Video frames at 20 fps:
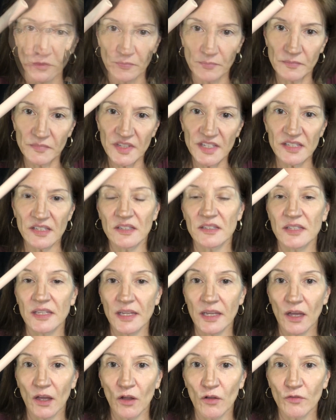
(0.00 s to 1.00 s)
This is the
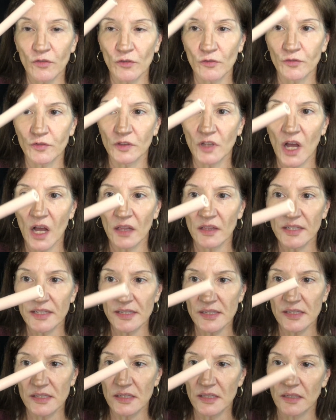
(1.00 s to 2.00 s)
e.l.f.
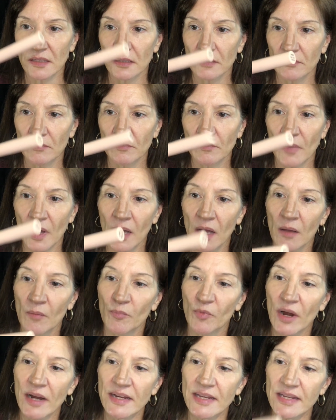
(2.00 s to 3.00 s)
Flawless
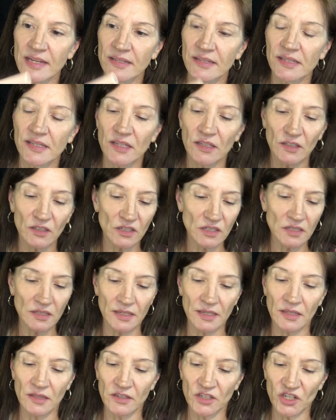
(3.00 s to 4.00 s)
Brightening Concealer
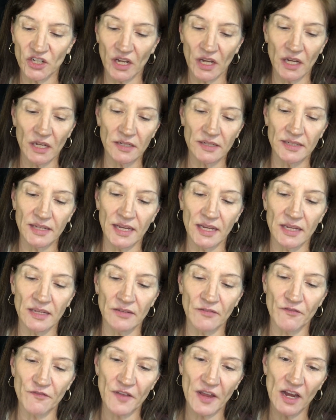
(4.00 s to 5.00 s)
in the shade
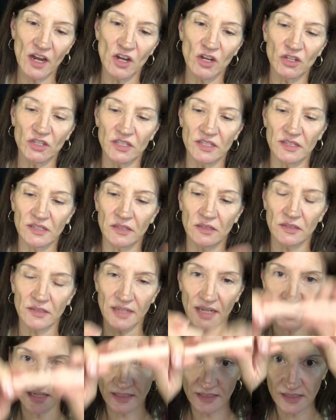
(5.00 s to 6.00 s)
Fair
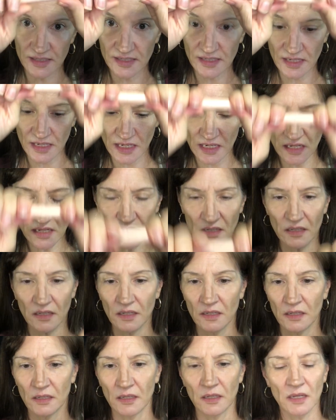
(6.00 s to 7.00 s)
10C.
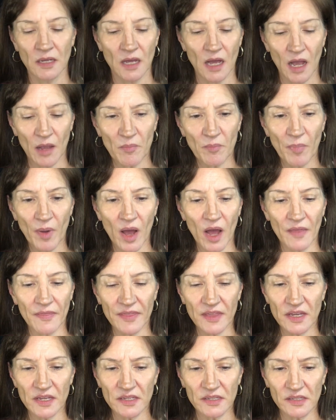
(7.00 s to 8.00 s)
I bought
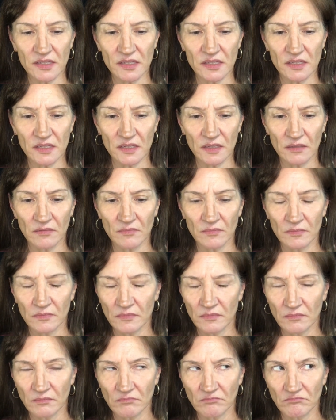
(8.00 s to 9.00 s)
this
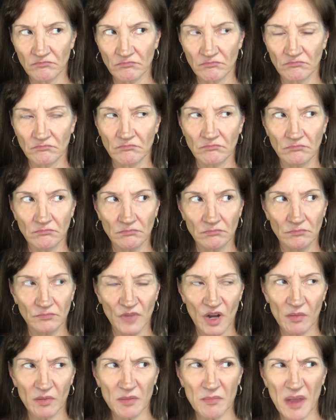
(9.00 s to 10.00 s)

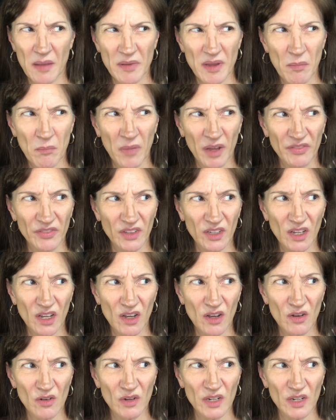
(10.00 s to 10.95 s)
probably maybe a month ago